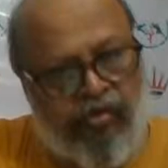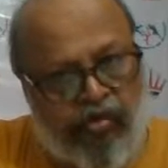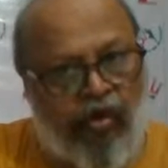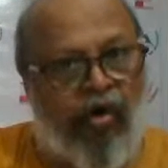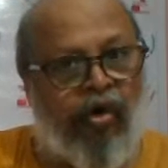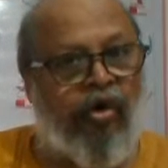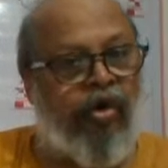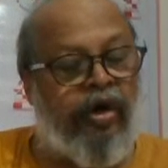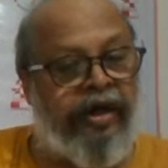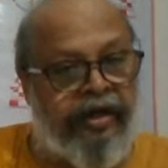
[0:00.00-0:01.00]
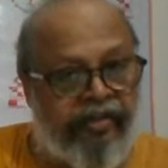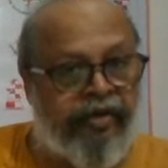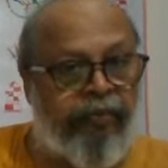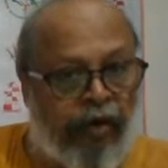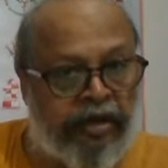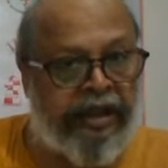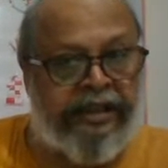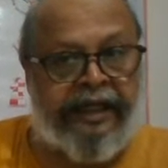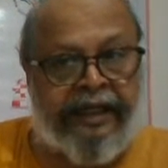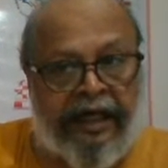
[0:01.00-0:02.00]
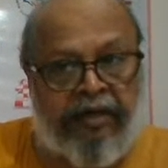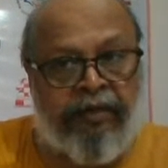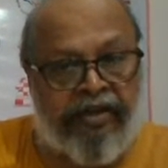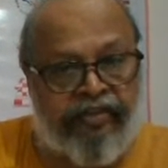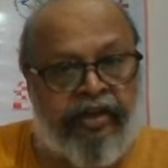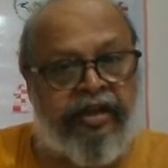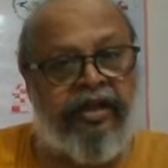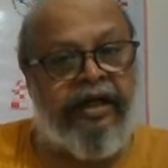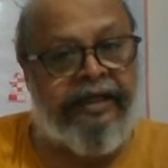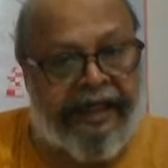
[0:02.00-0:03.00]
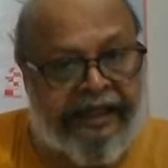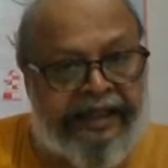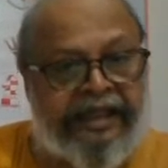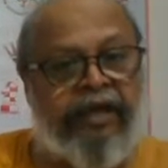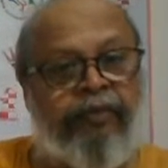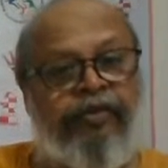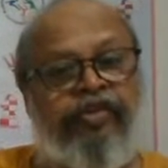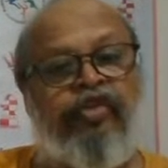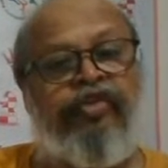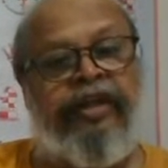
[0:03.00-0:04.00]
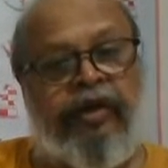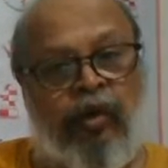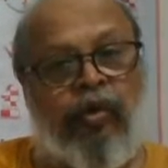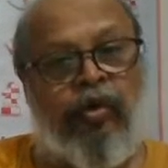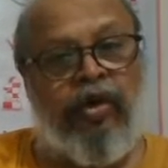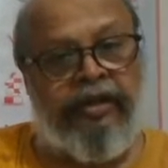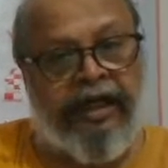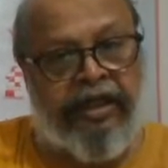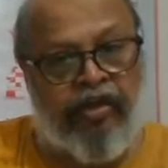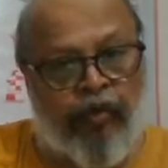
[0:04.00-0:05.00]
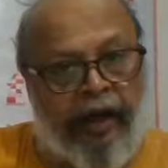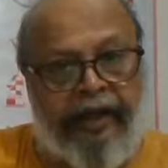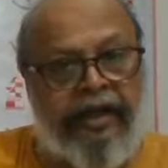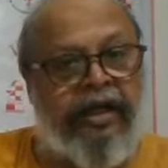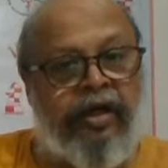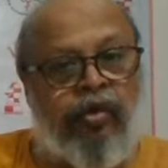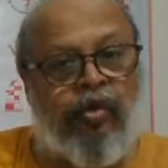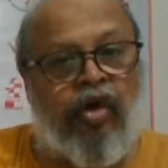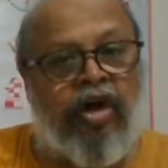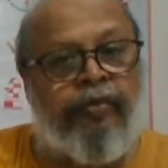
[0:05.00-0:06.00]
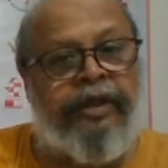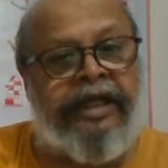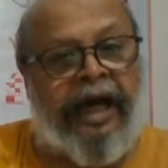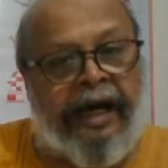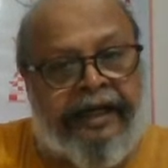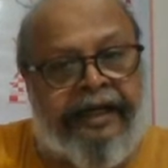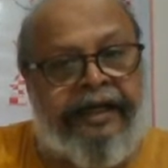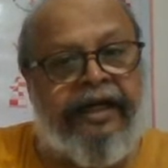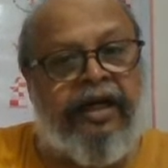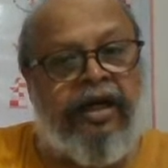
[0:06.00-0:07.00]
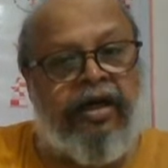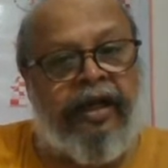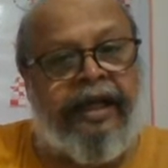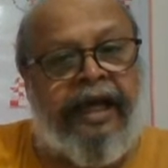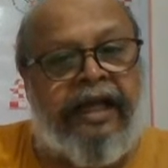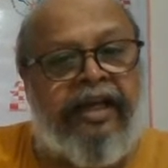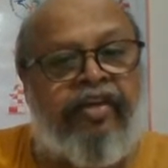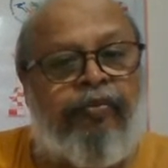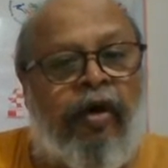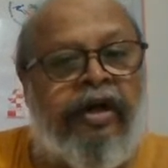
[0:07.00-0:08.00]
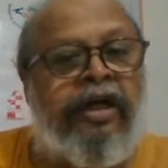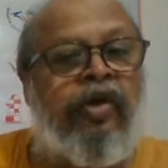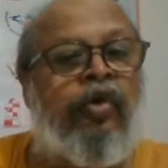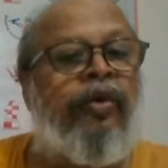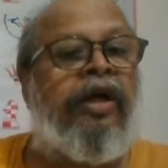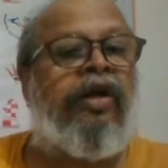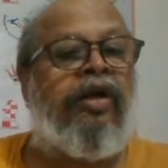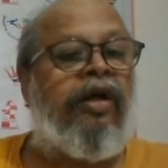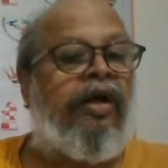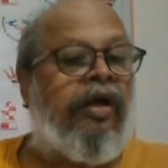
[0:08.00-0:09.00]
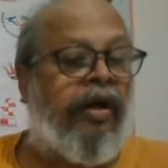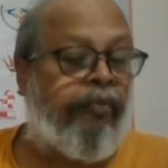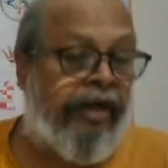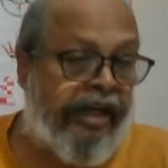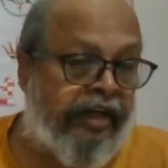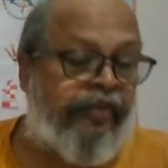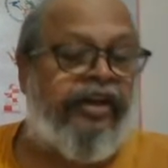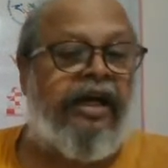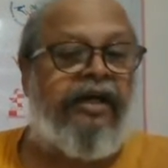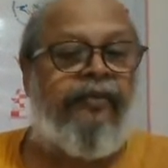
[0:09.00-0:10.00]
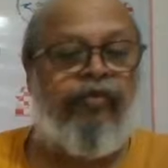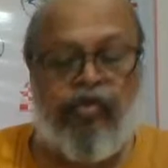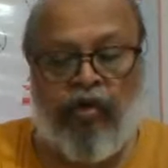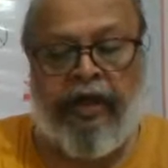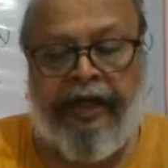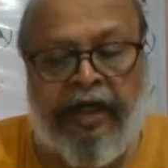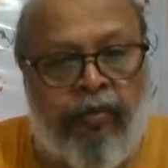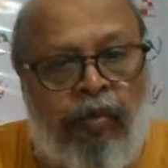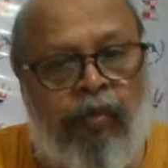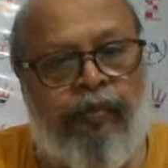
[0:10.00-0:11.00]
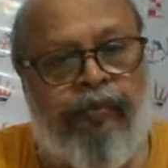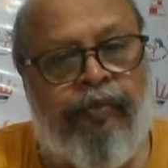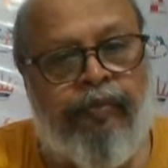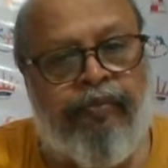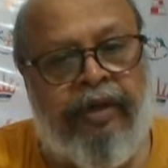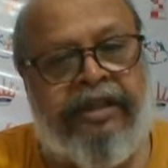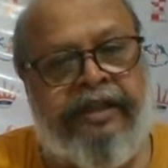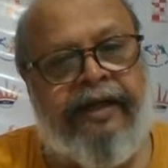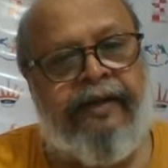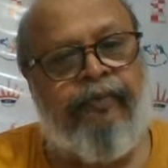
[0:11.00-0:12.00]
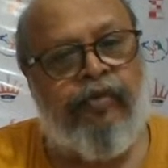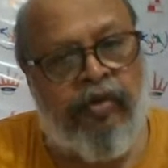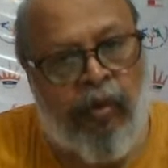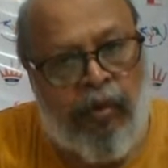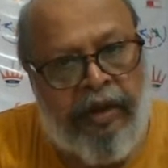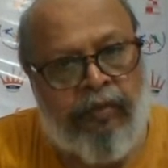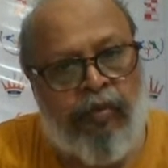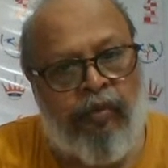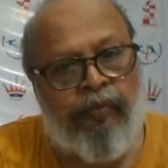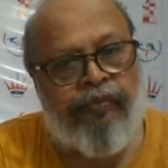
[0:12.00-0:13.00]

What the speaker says: So it is important the grandmaster technical precious they know. That is why do not be in a hurry. The careless pawn into will very difficult. So correct move. Bet threat. The only move.